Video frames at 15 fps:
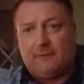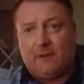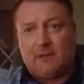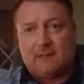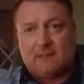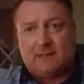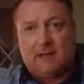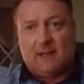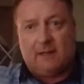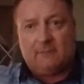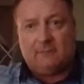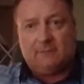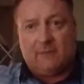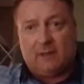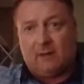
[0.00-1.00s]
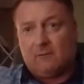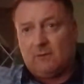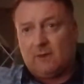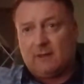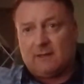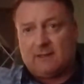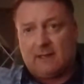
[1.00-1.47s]
the first time, may not
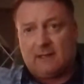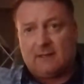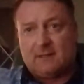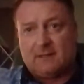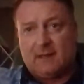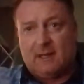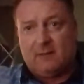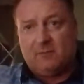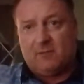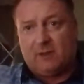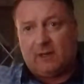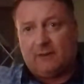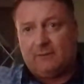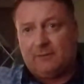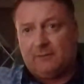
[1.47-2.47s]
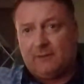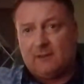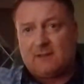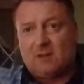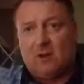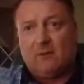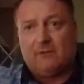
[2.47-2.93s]
work the second time, but if
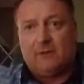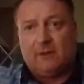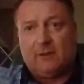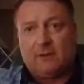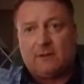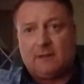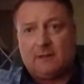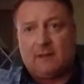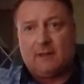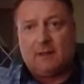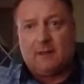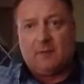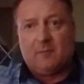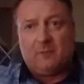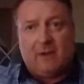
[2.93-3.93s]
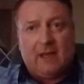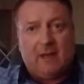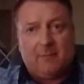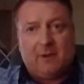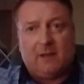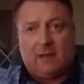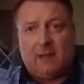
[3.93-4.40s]
it's offered,
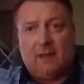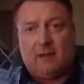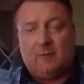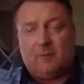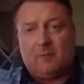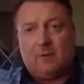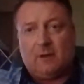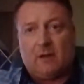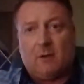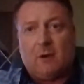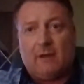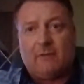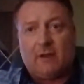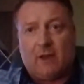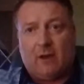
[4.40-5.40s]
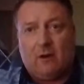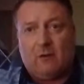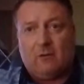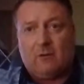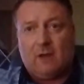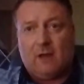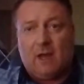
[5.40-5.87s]
maybe have a
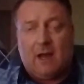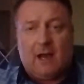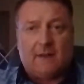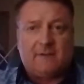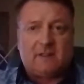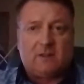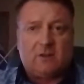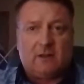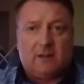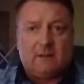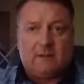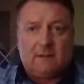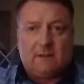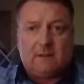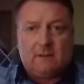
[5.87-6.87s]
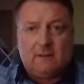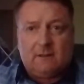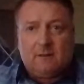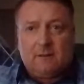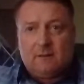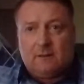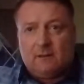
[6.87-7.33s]
go. I've studied
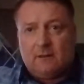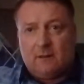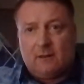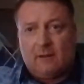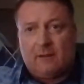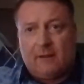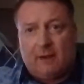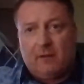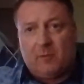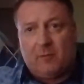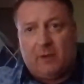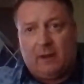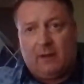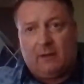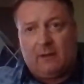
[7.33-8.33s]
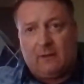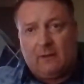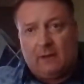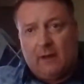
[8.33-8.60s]
therapy